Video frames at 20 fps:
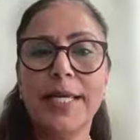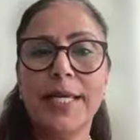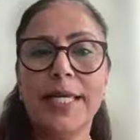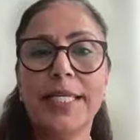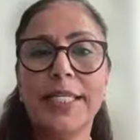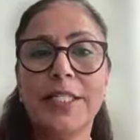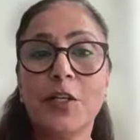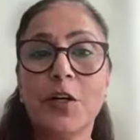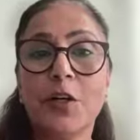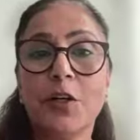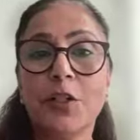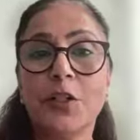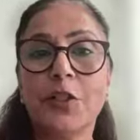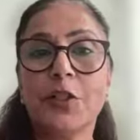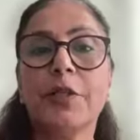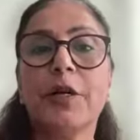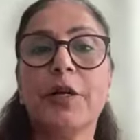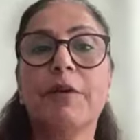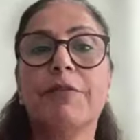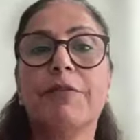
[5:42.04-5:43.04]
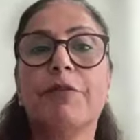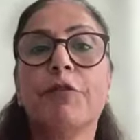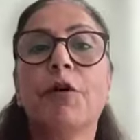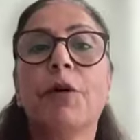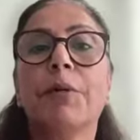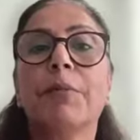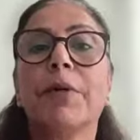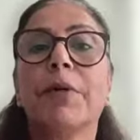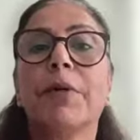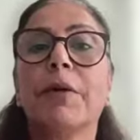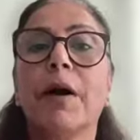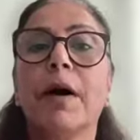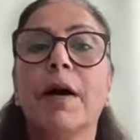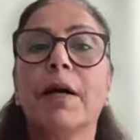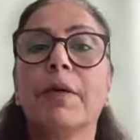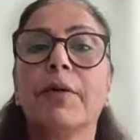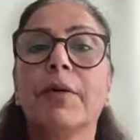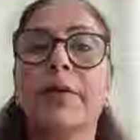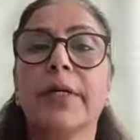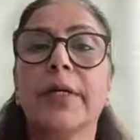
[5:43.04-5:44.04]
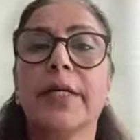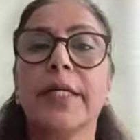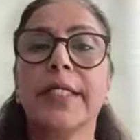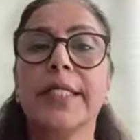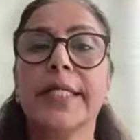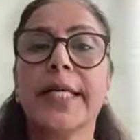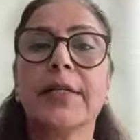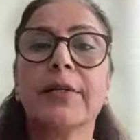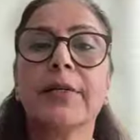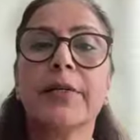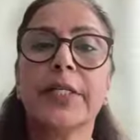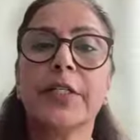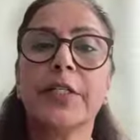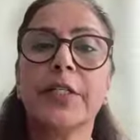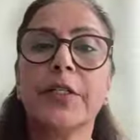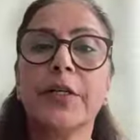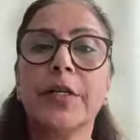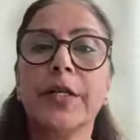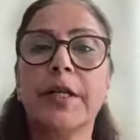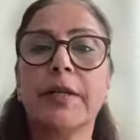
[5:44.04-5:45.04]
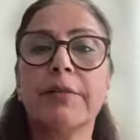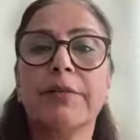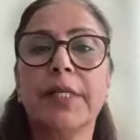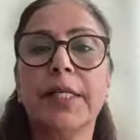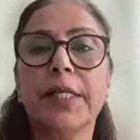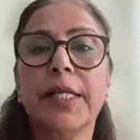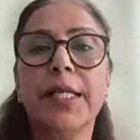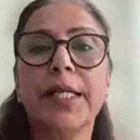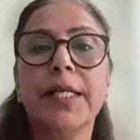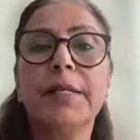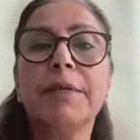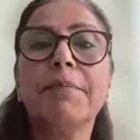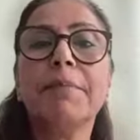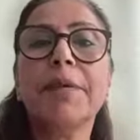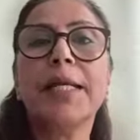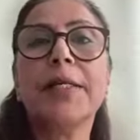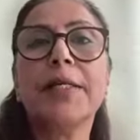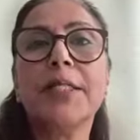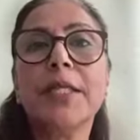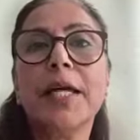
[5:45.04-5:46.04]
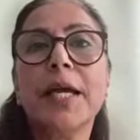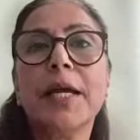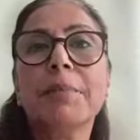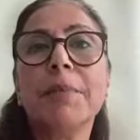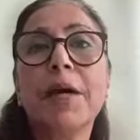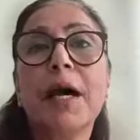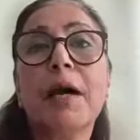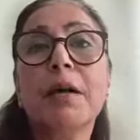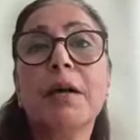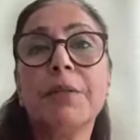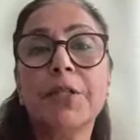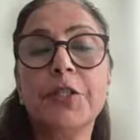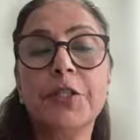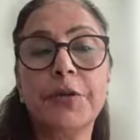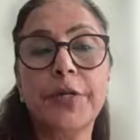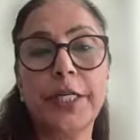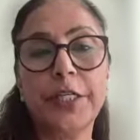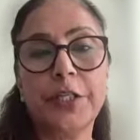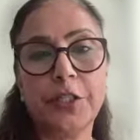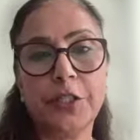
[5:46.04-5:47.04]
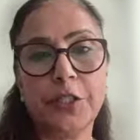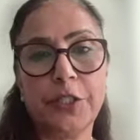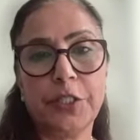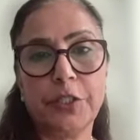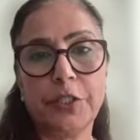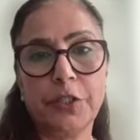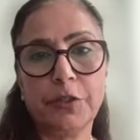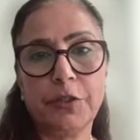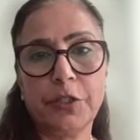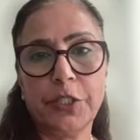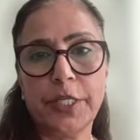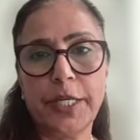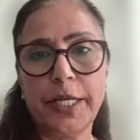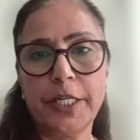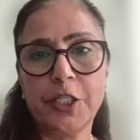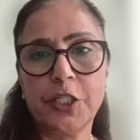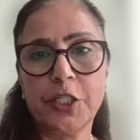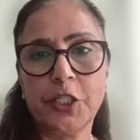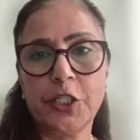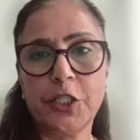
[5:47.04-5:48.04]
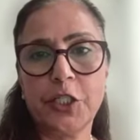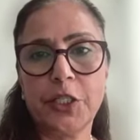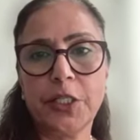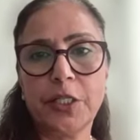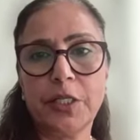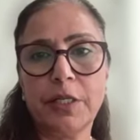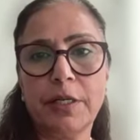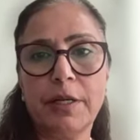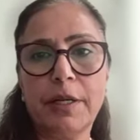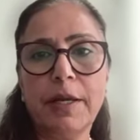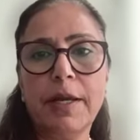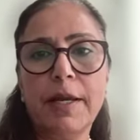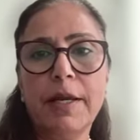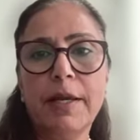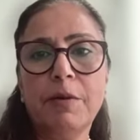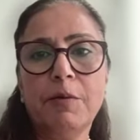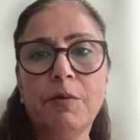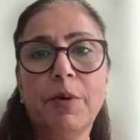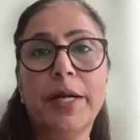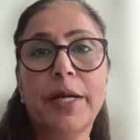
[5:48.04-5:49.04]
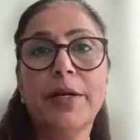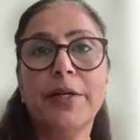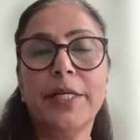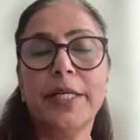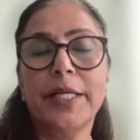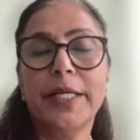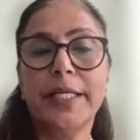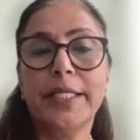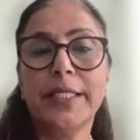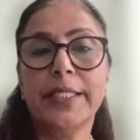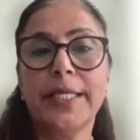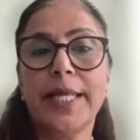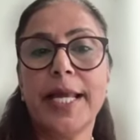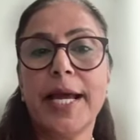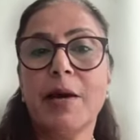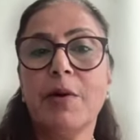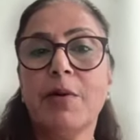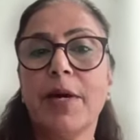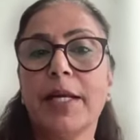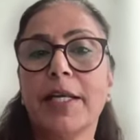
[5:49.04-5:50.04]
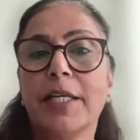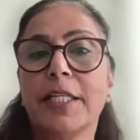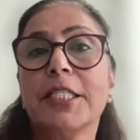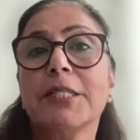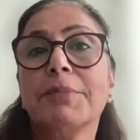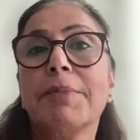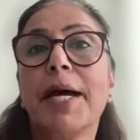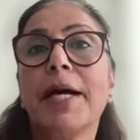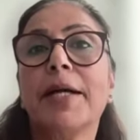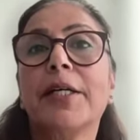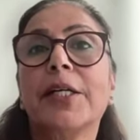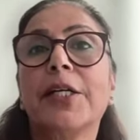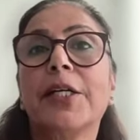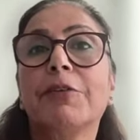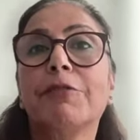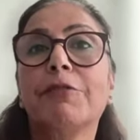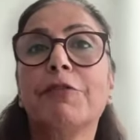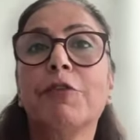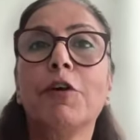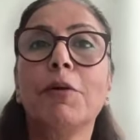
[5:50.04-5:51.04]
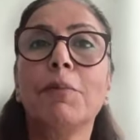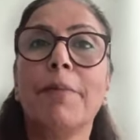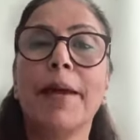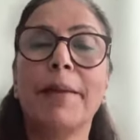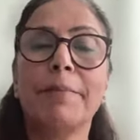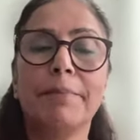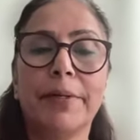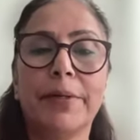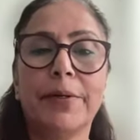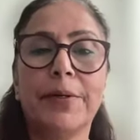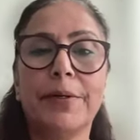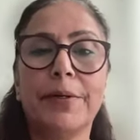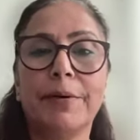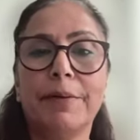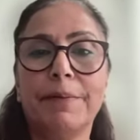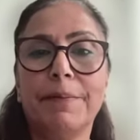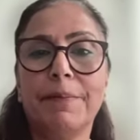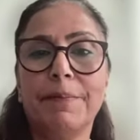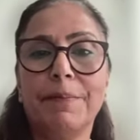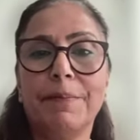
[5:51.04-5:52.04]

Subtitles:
He's also a former honorary secretary of the London Maritime Arbitrators Association, where he is now an aspiring full member.